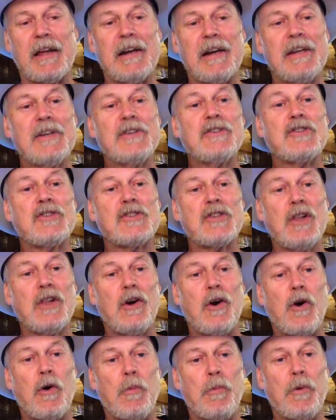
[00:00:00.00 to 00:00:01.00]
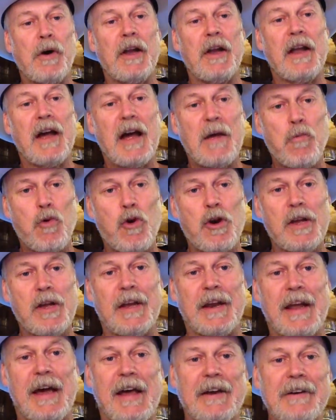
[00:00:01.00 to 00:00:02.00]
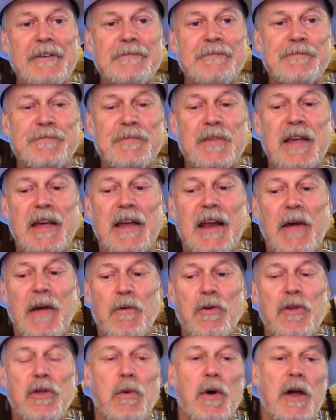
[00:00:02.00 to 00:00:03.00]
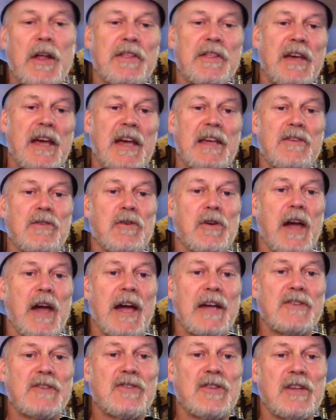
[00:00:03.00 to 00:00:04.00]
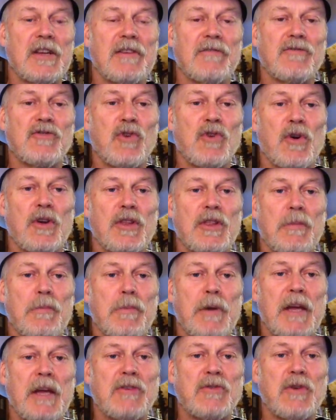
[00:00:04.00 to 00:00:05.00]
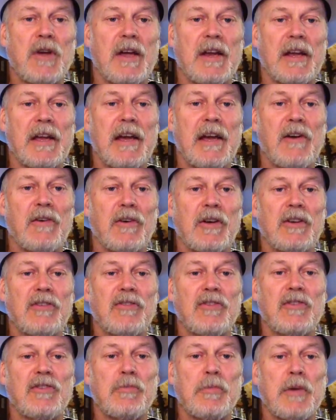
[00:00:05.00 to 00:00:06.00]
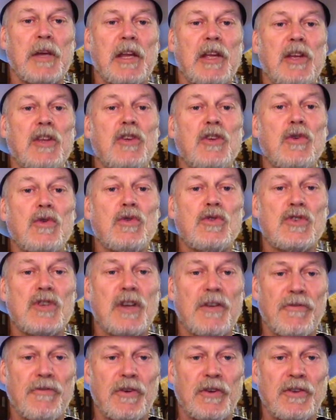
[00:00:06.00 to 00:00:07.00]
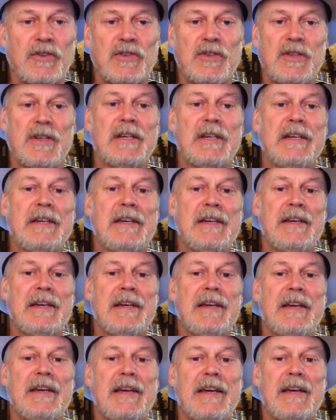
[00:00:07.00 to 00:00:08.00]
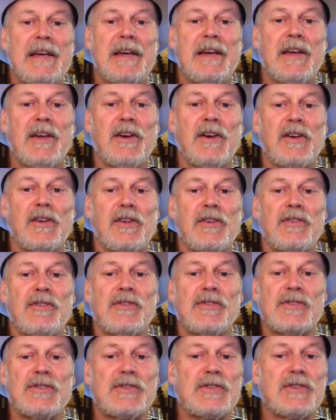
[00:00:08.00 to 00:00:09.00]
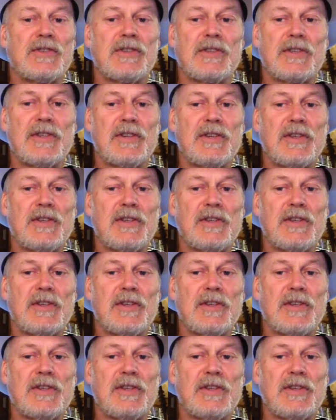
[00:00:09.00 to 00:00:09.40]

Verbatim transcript: it, and it is slow, but I'm working on it. And I really want to thank you guys that have joined the Patreon account because it's made a huge difference. Because